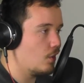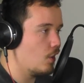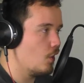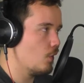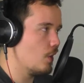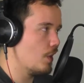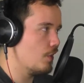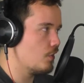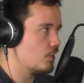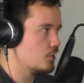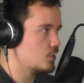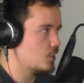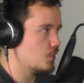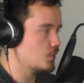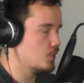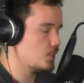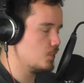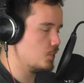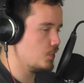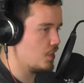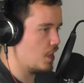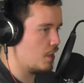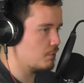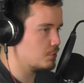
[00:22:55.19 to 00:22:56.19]
I thought she was
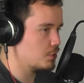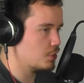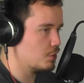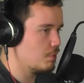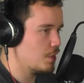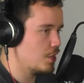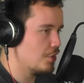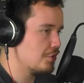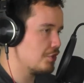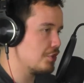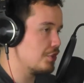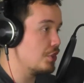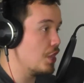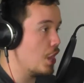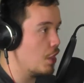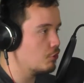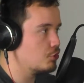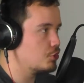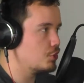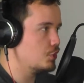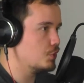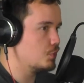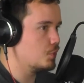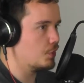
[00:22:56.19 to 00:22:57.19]
with Captain America. Now
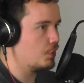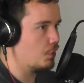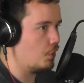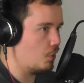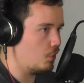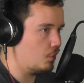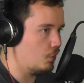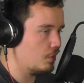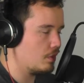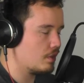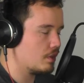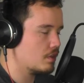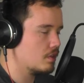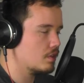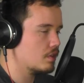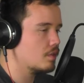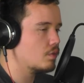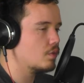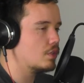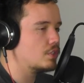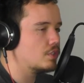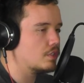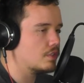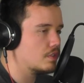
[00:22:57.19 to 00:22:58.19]
she's with Hulk,
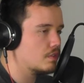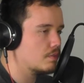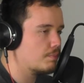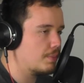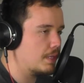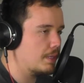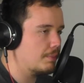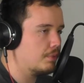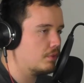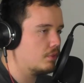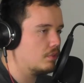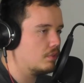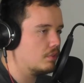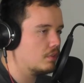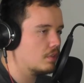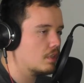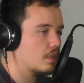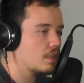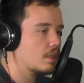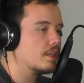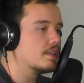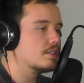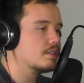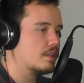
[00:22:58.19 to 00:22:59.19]
which is people,
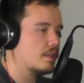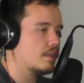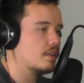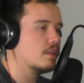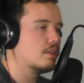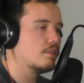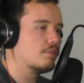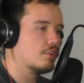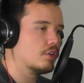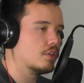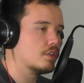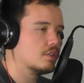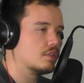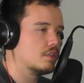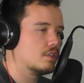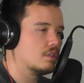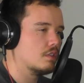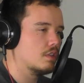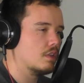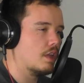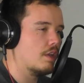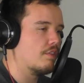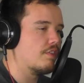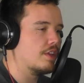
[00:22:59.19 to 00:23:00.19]
because in the first
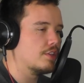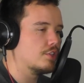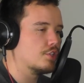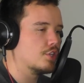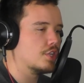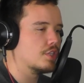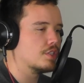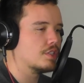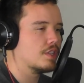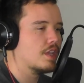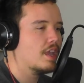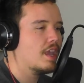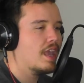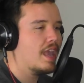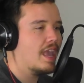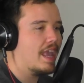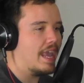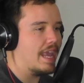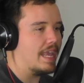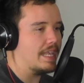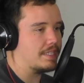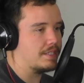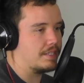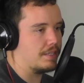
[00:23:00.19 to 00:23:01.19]
Avengers,
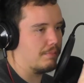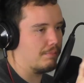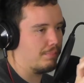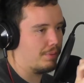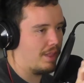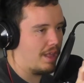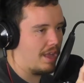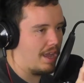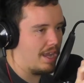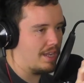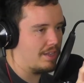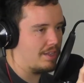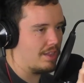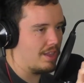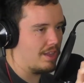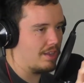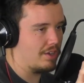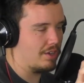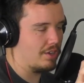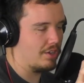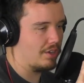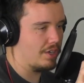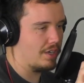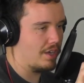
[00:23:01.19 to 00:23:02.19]
it's implied that
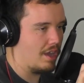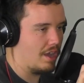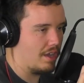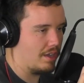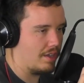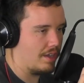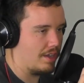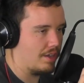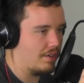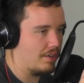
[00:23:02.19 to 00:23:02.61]
her and Hawkeye